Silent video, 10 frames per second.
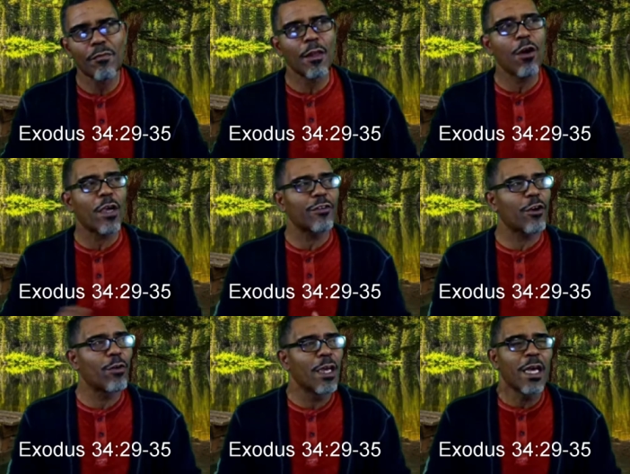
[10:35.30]
Okay,
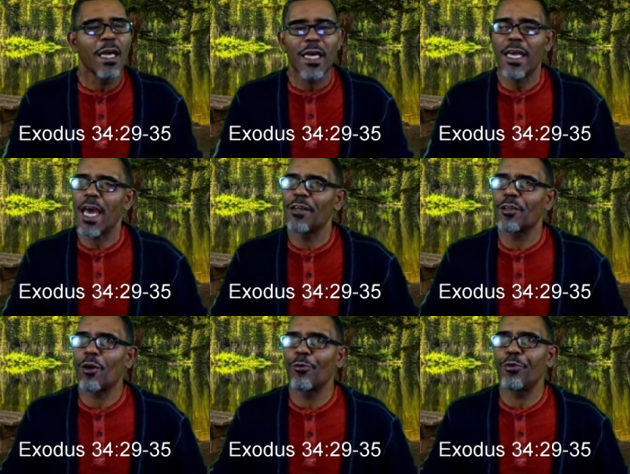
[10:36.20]
so he had to
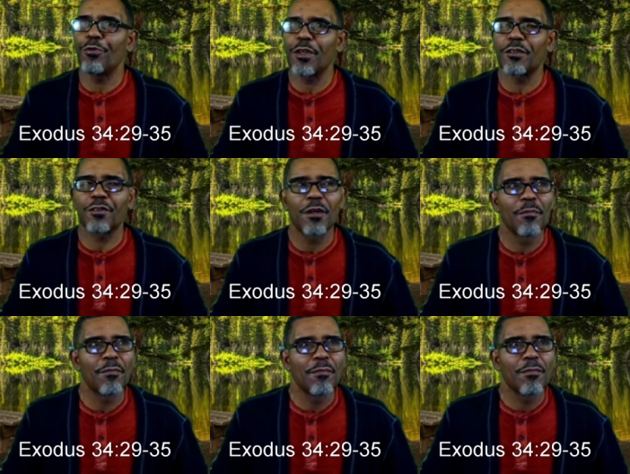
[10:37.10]
go through this
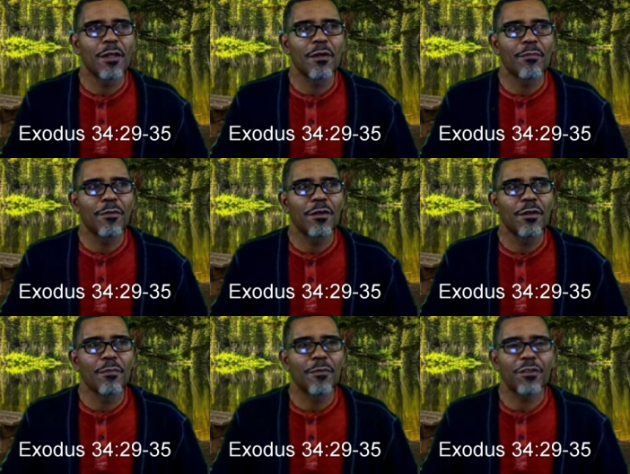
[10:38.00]

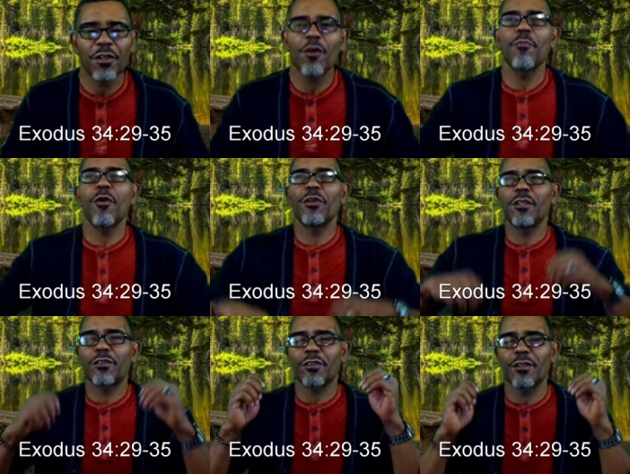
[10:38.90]

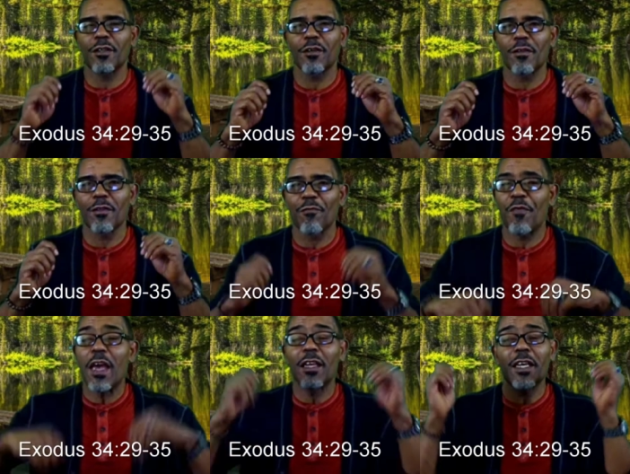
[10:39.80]
ceremonious
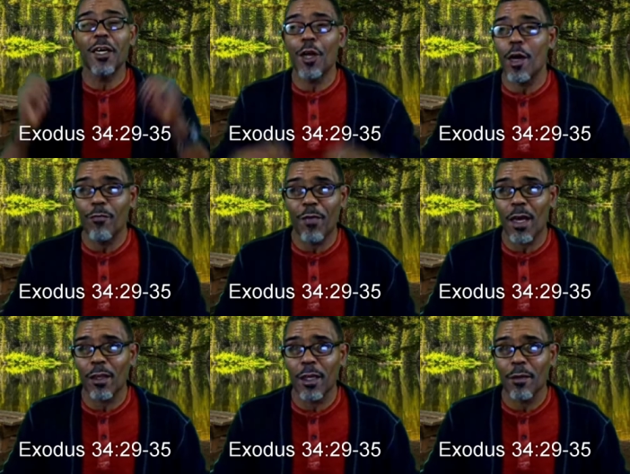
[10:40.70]
veiling and
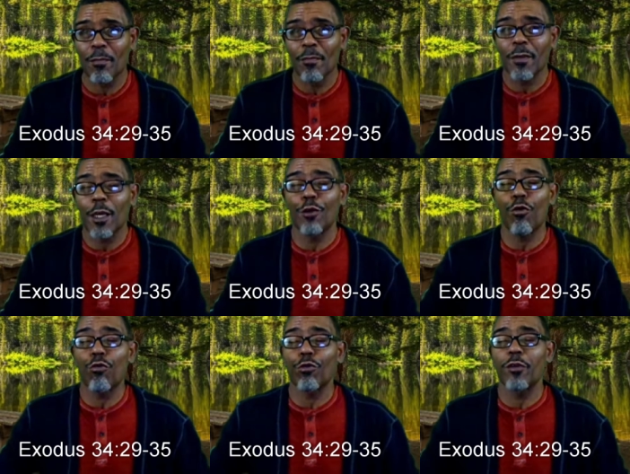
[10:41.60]
unveiling in
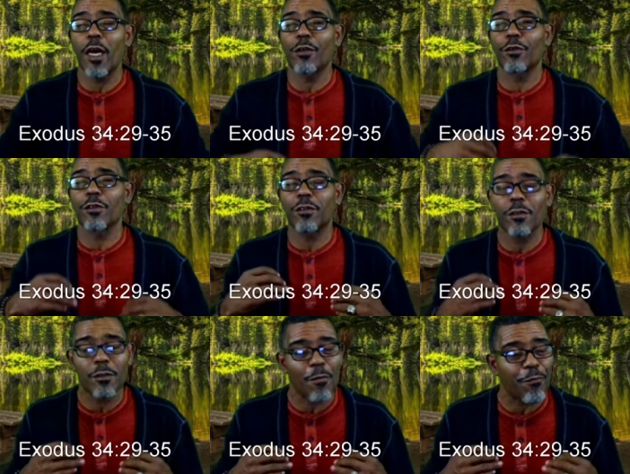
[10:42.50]
order not to,
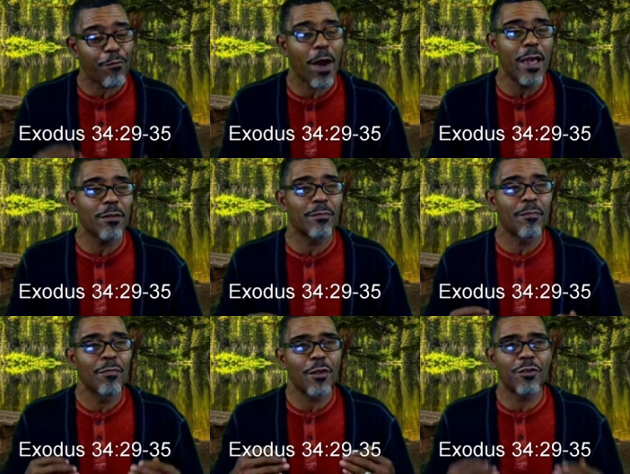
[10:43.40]
to frighten
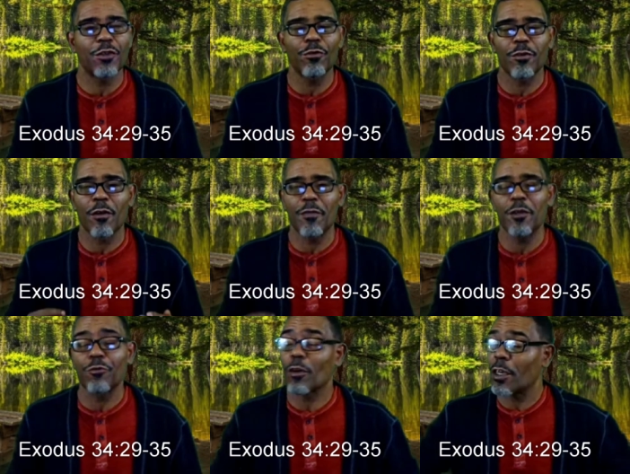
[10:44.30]
the children of
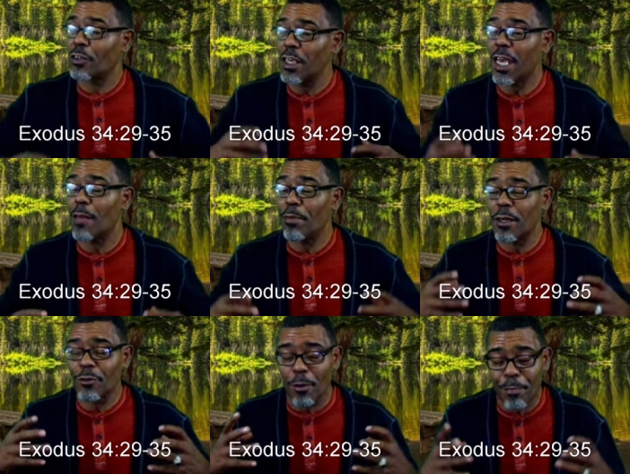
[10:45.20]
Israel, because he had been
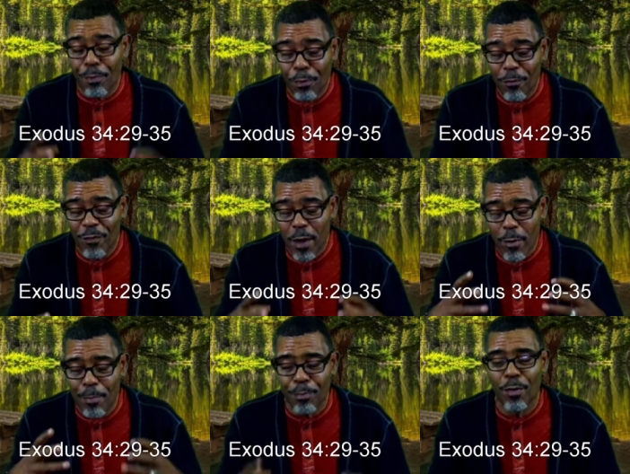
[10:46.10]
in the pr very
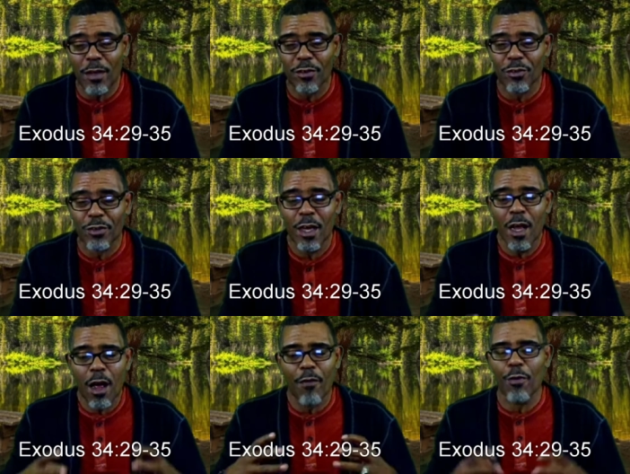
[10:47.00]
presence
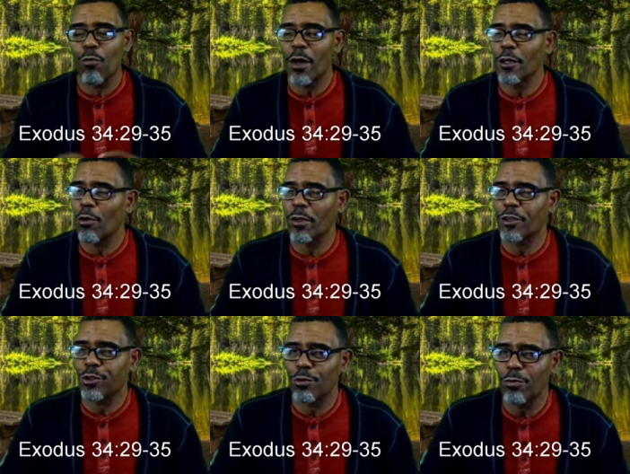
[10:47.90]
of the one and only
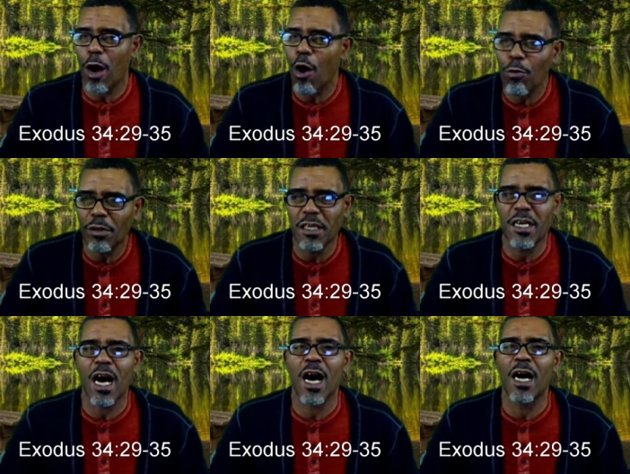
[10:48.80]
true holy
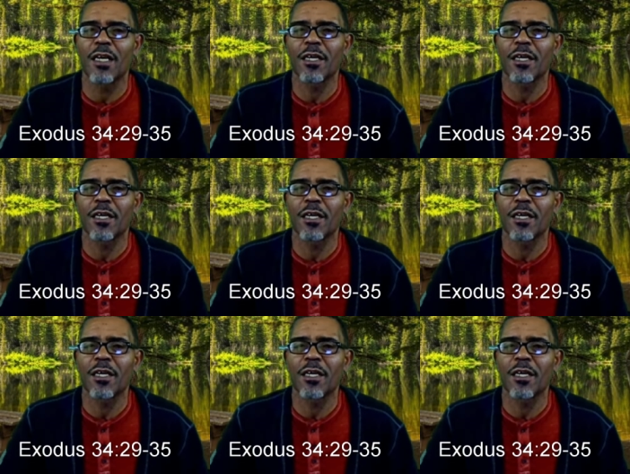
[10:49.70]
God.